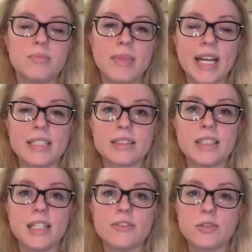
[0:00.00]
past
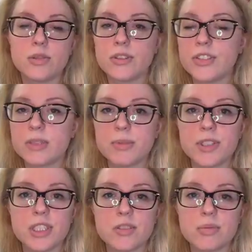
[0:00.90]
life sort of
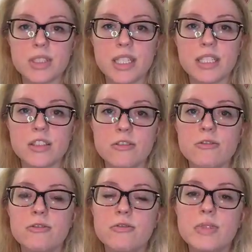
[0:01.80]
experience where like
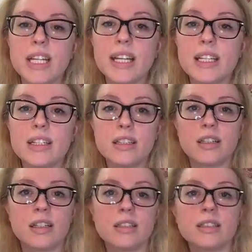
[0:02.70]
you've hit
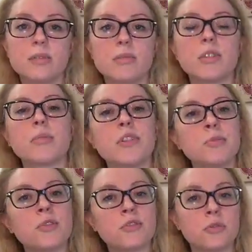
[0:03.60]
a similar
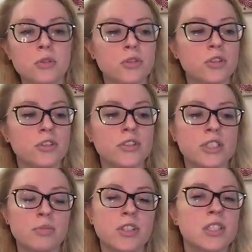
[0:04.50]
point before, or you've
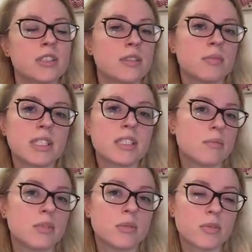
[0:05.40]
experienced something
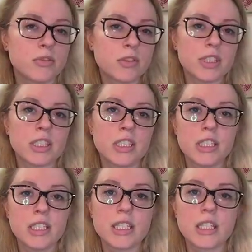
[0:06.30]
similar before
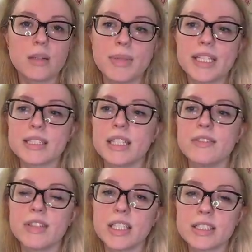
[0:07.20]
in a past life,
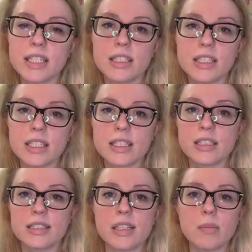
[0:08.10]
and that's kind of like
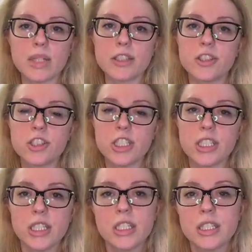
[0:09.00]
the same
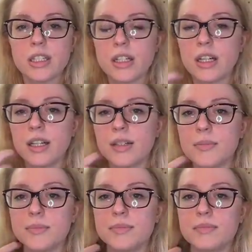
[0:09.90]
energy.
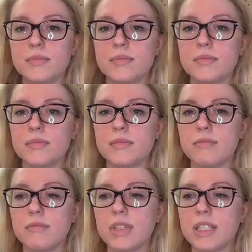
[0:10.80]

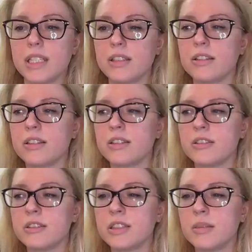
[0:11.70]
I think
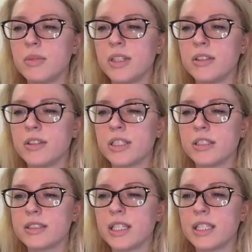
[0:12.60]
there's some other
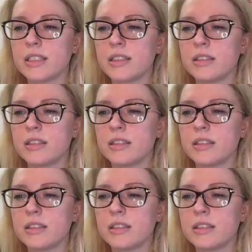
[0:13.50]
things, like